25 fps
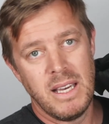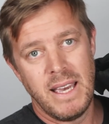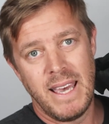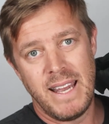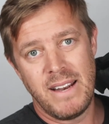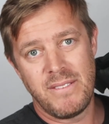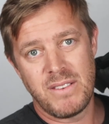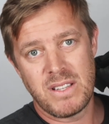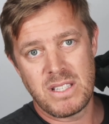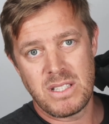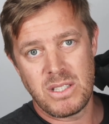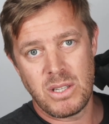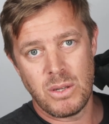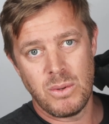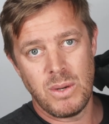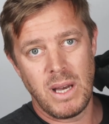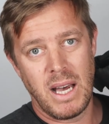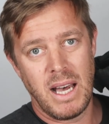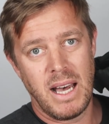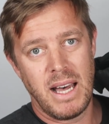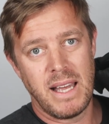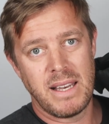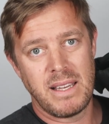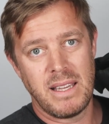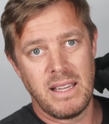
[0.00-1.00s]
And if it's too
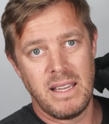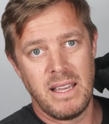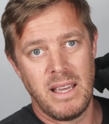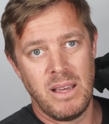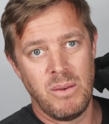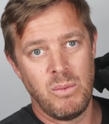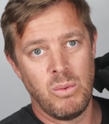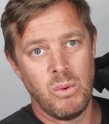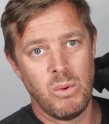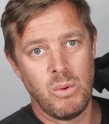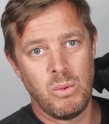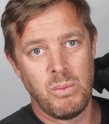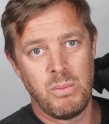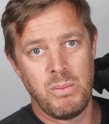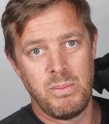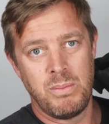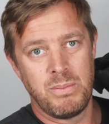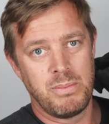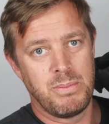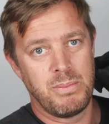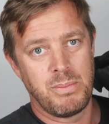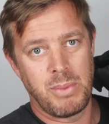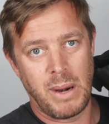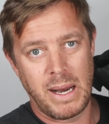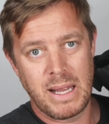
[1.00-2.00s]
hard, it will
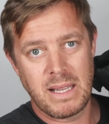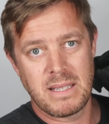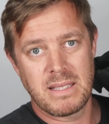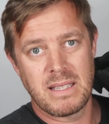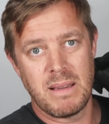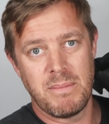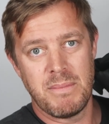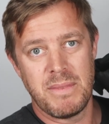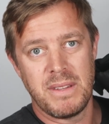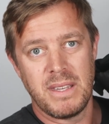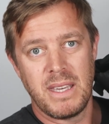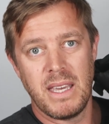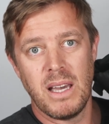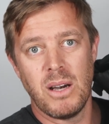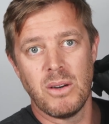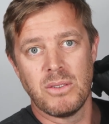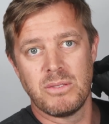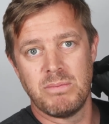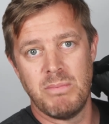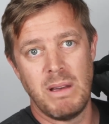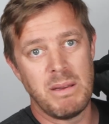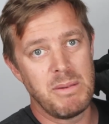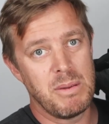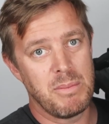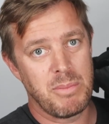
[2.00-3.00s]
break something
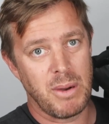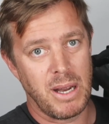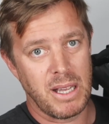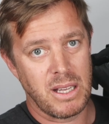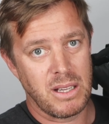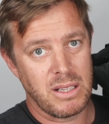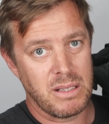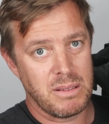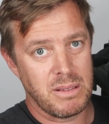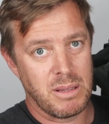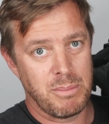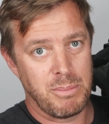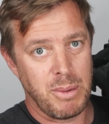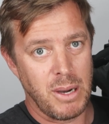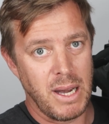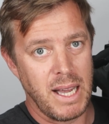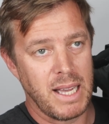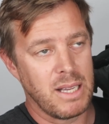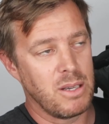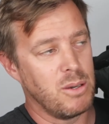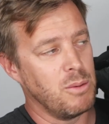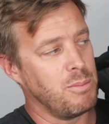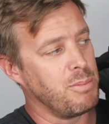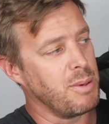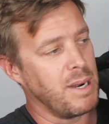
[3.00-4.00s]
else, maybe break the
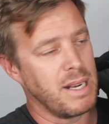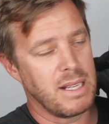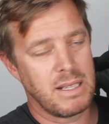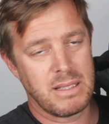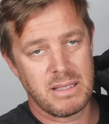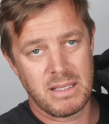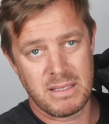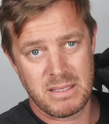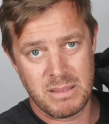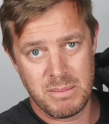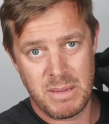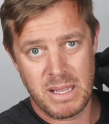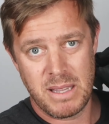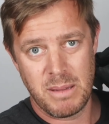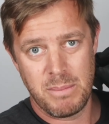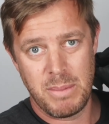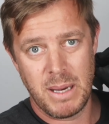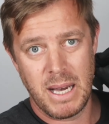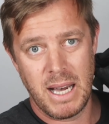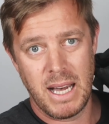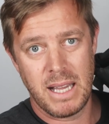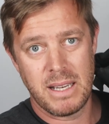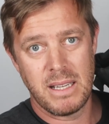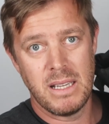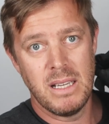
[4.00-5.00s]
bike or break some other
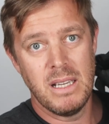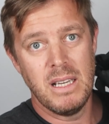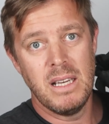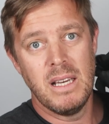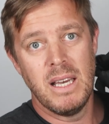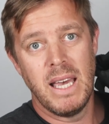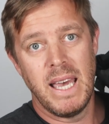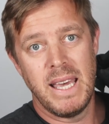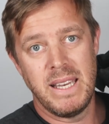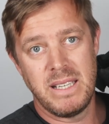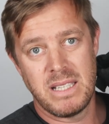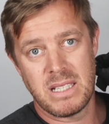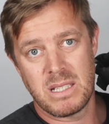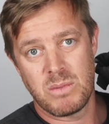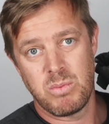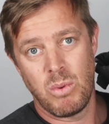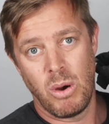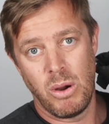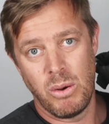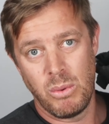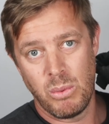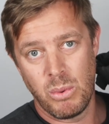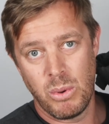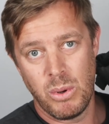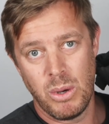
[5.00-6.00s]
part, and just
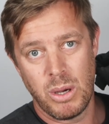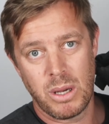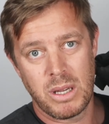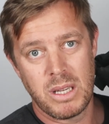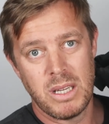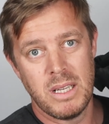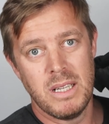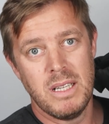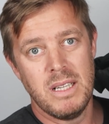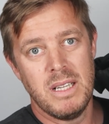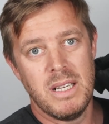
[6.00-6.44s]
won't work.